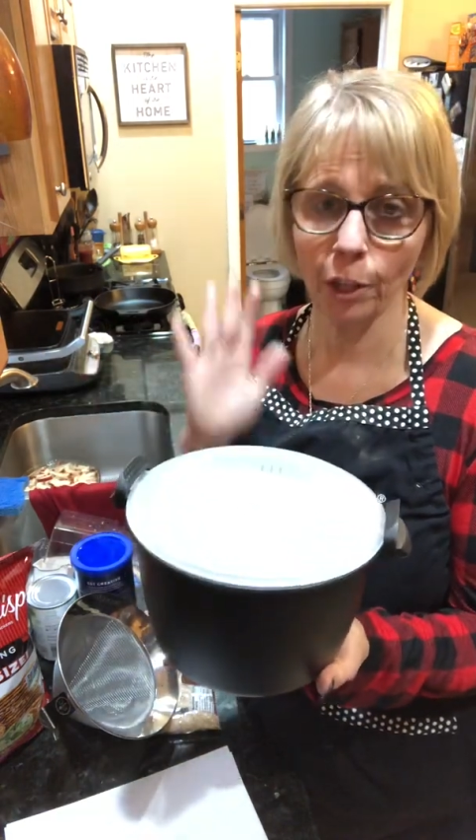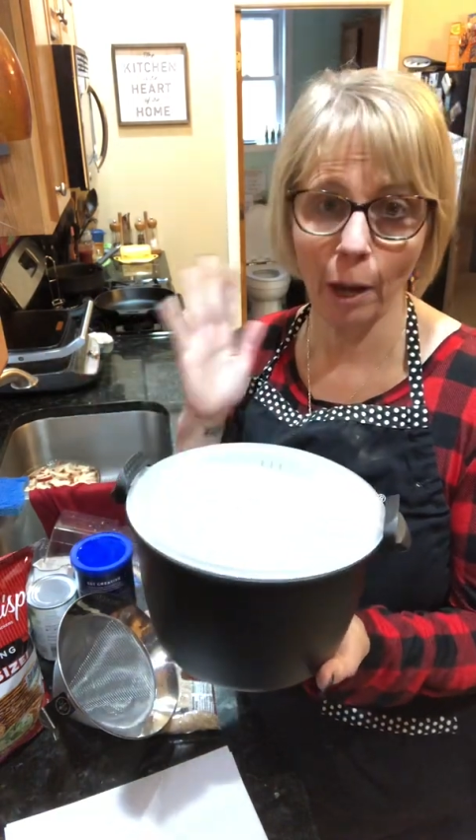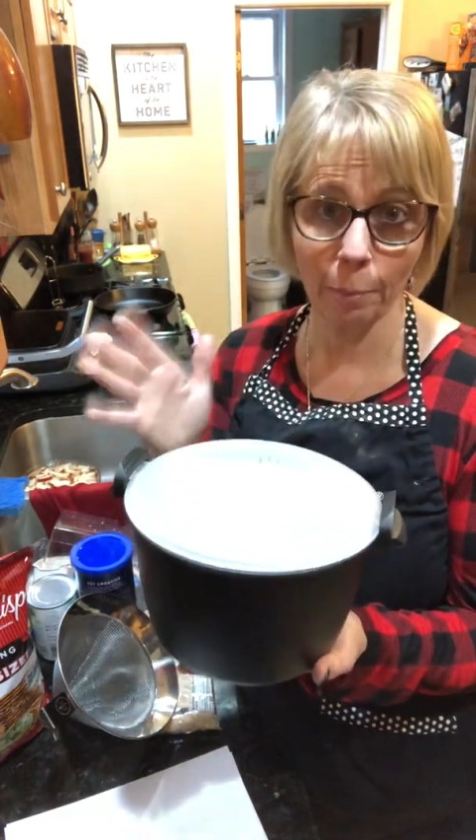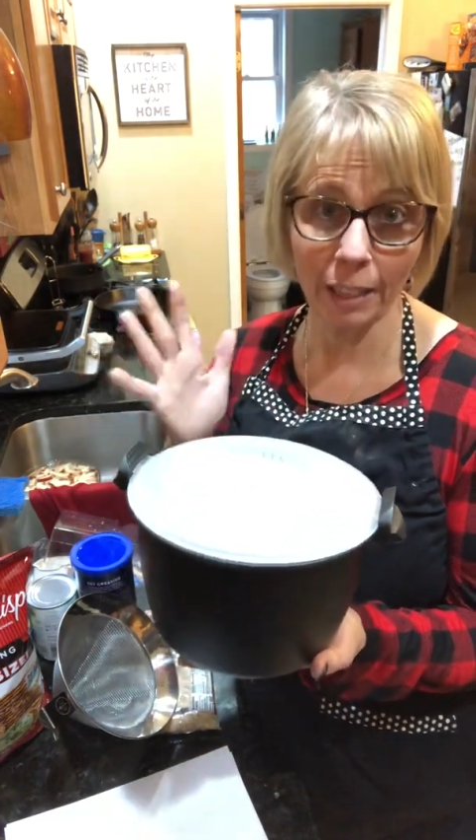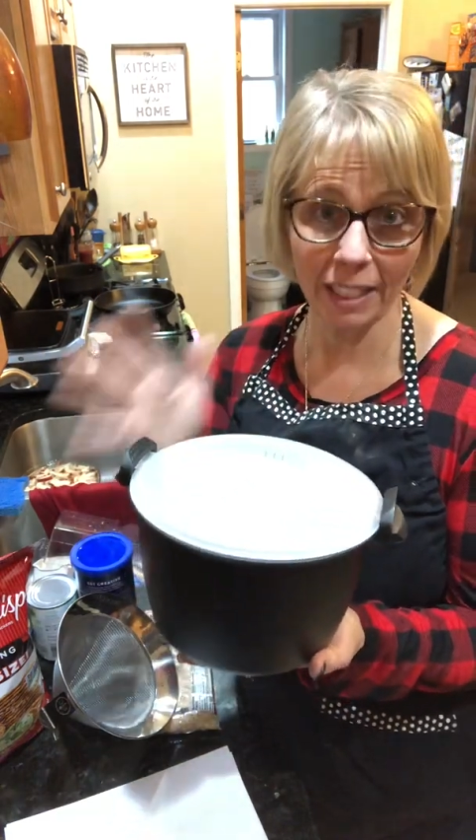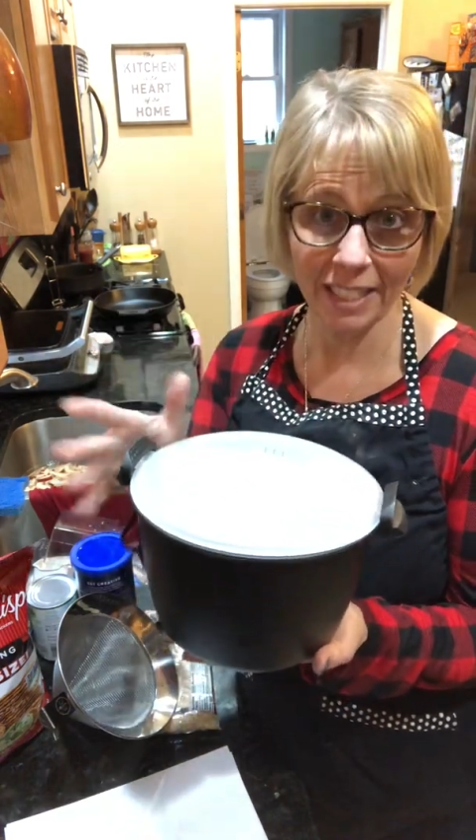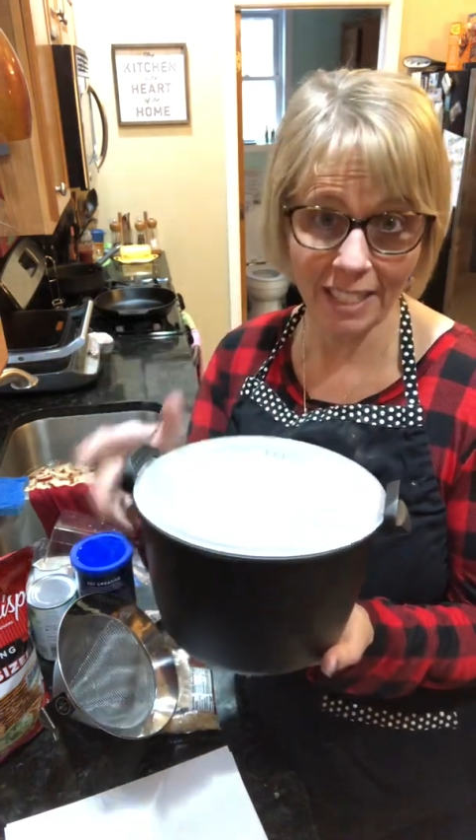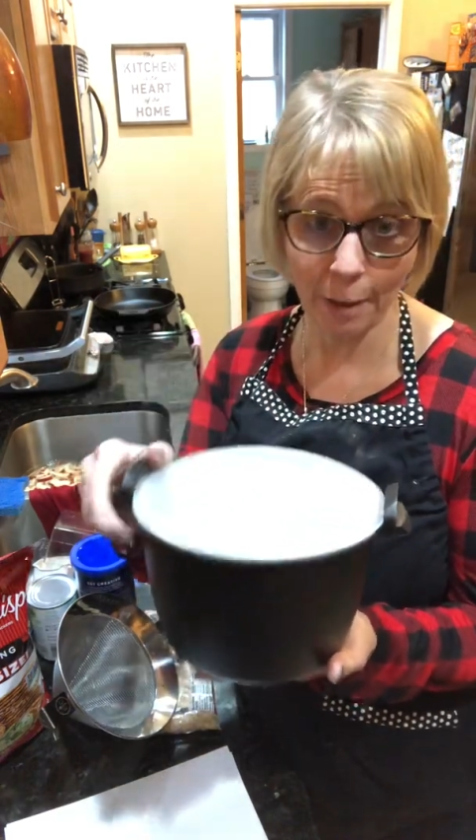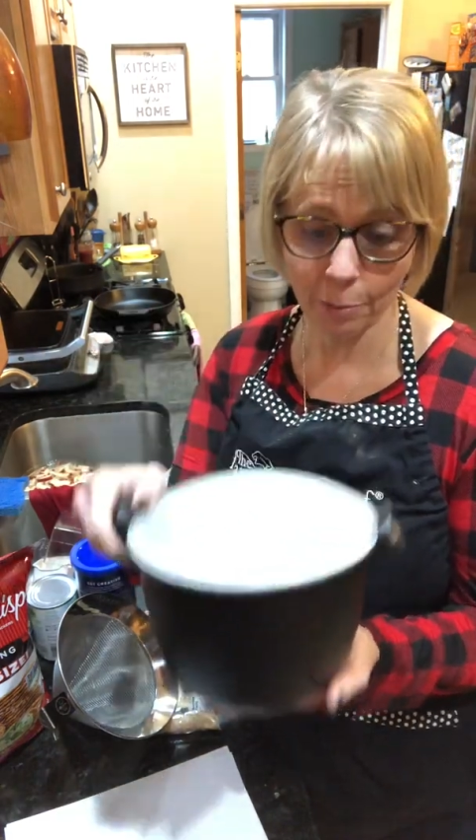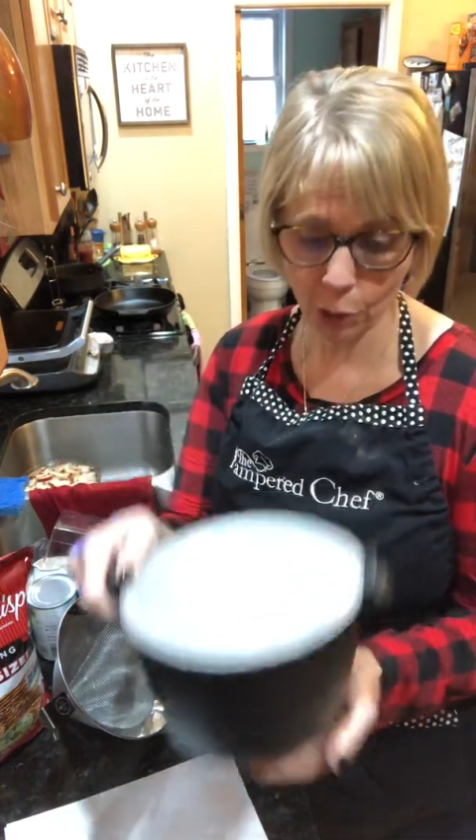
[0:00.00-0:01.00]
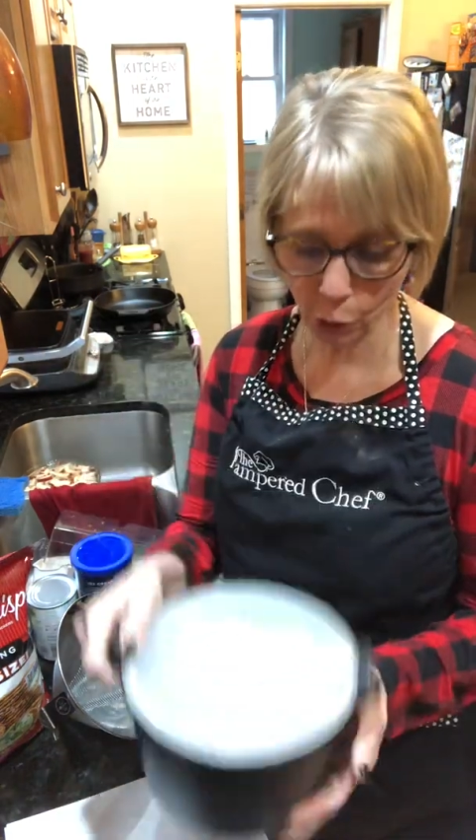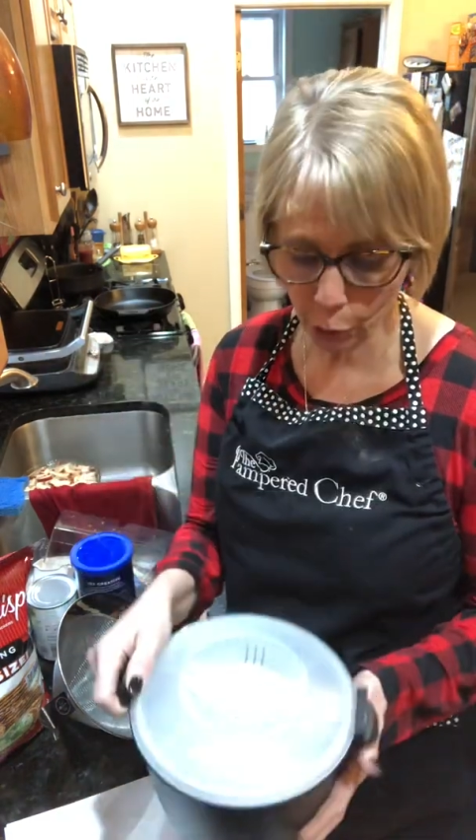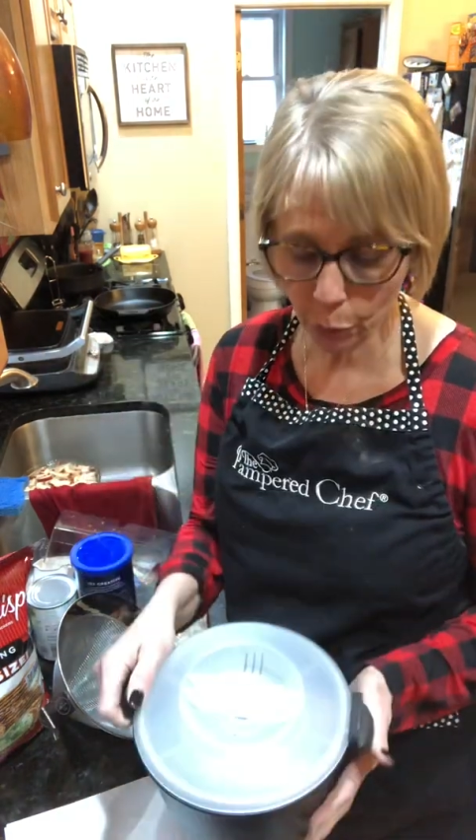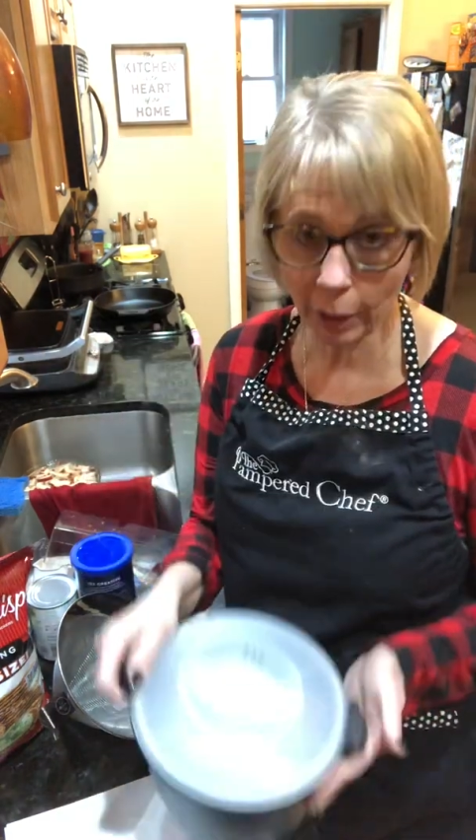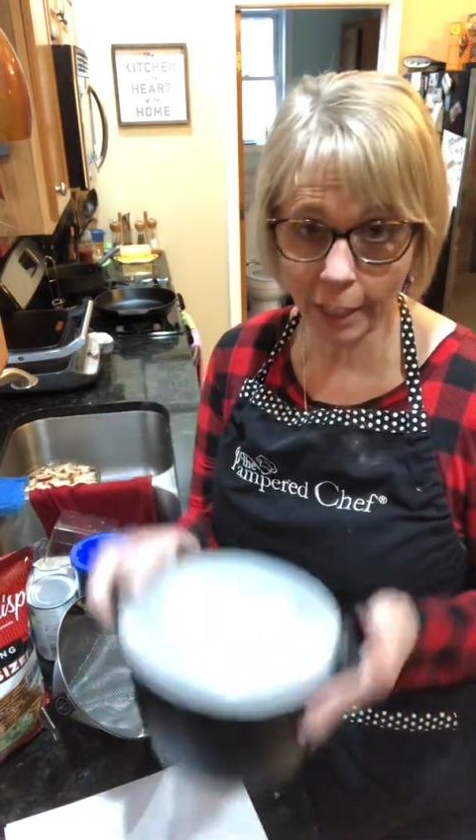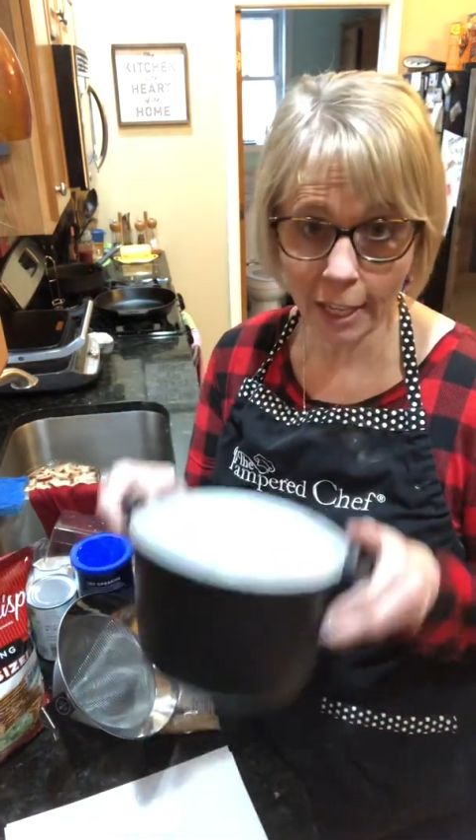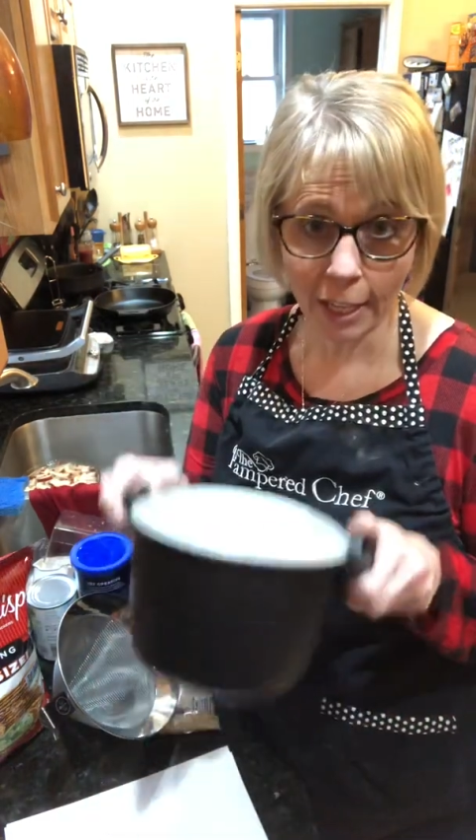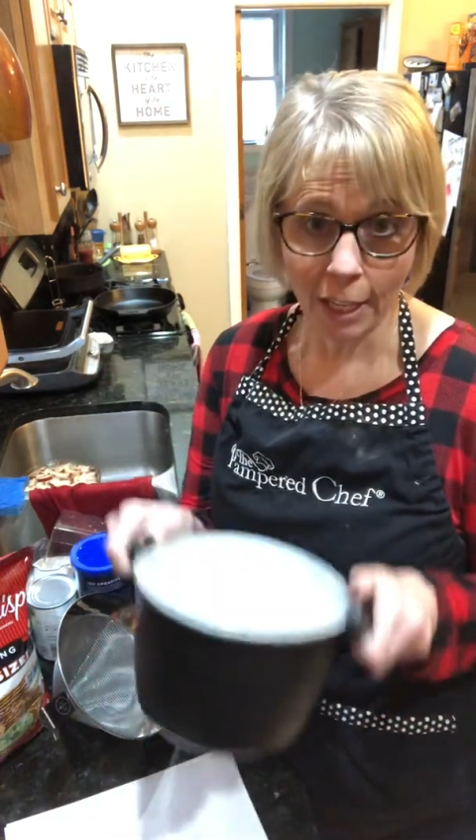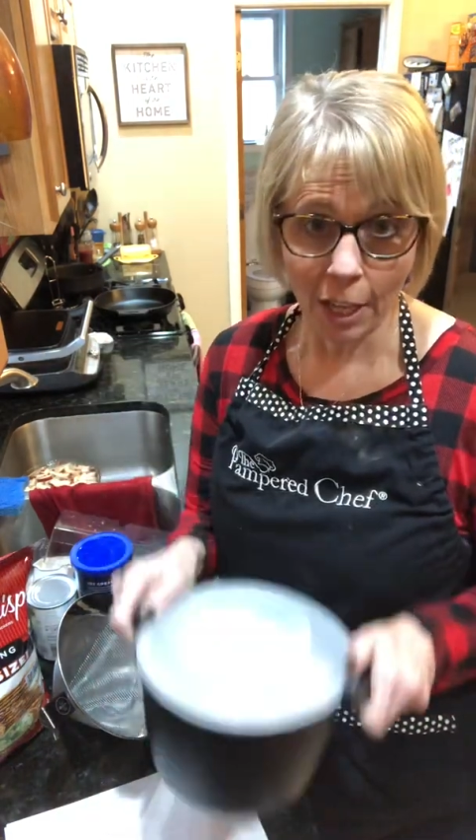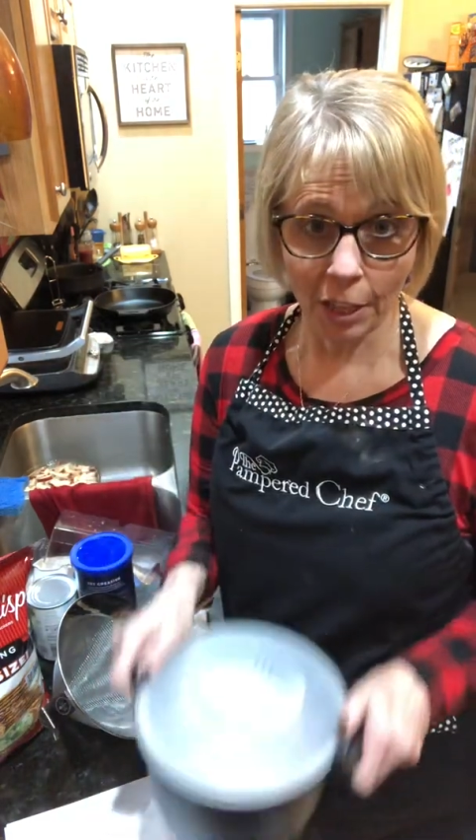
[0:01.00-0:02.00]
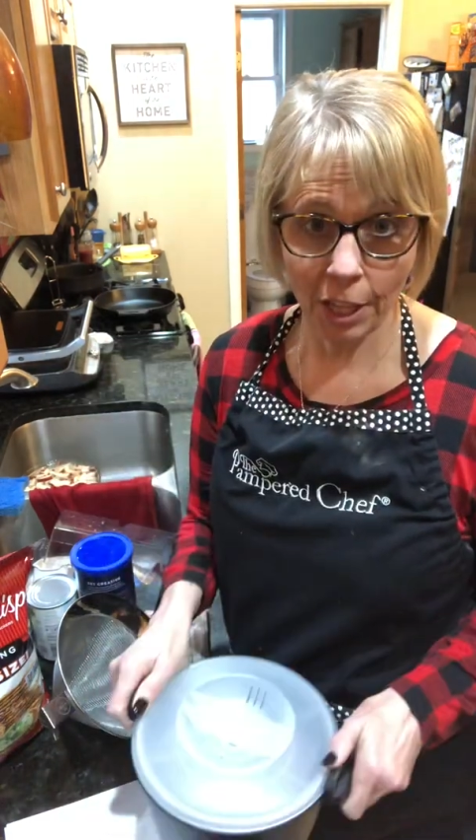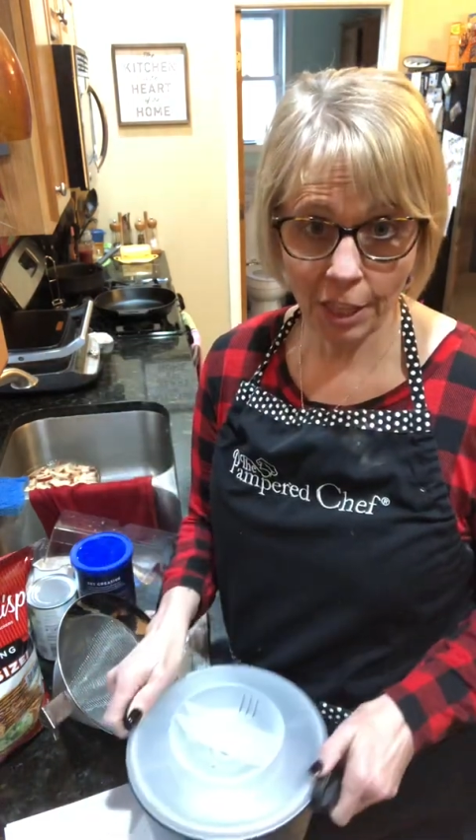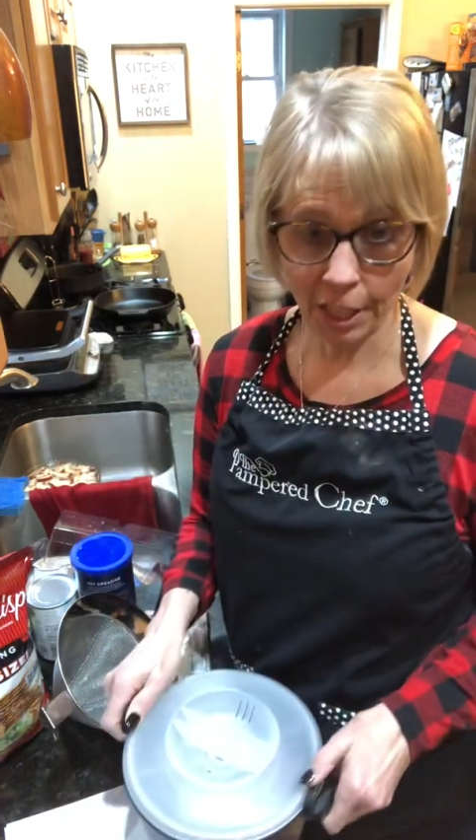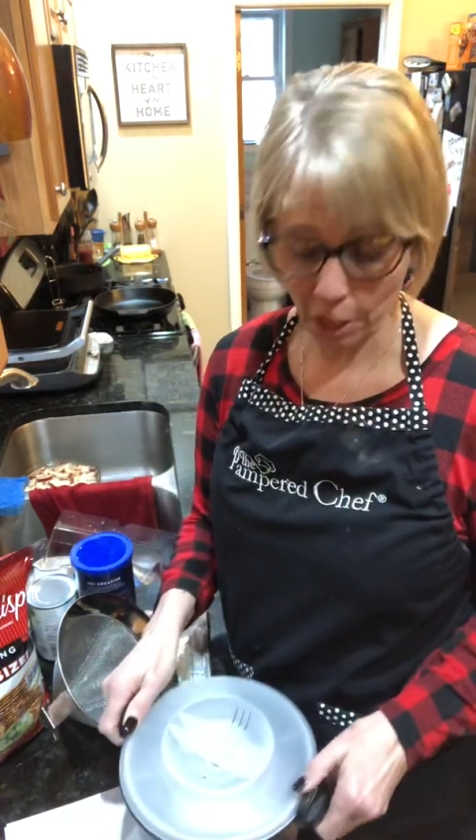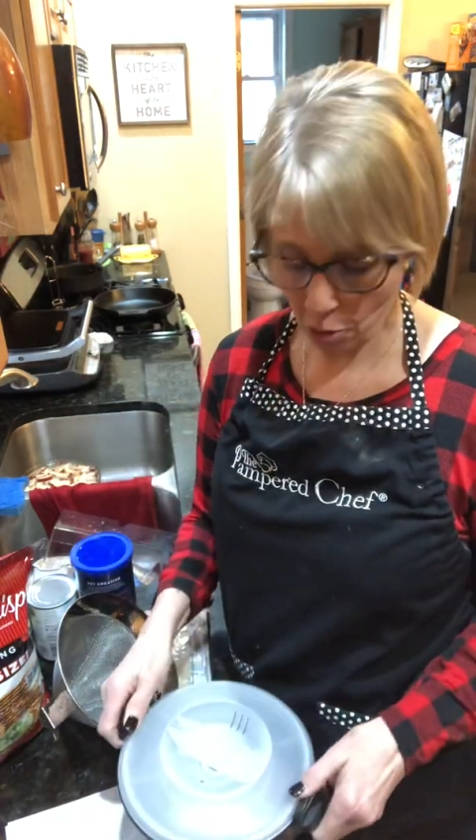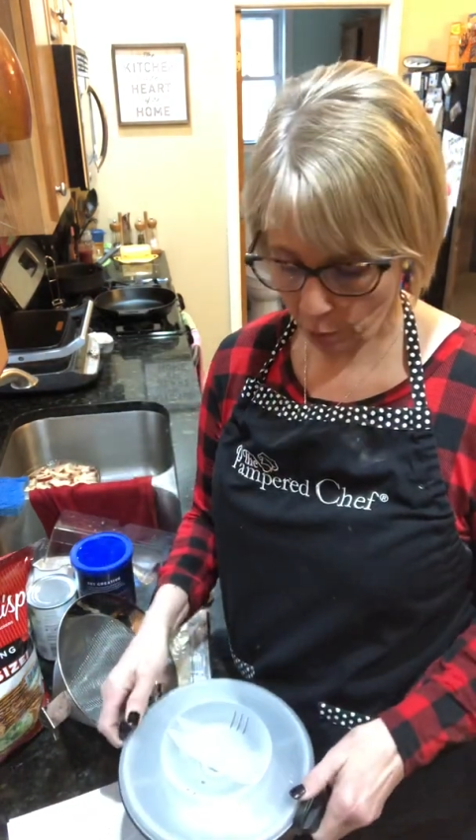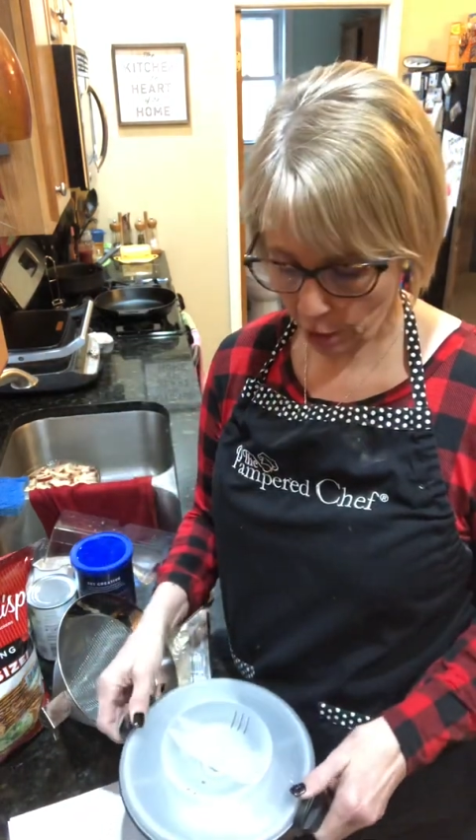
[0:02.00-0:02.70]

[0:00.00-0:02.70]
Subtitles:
but it is absolutely the thing you want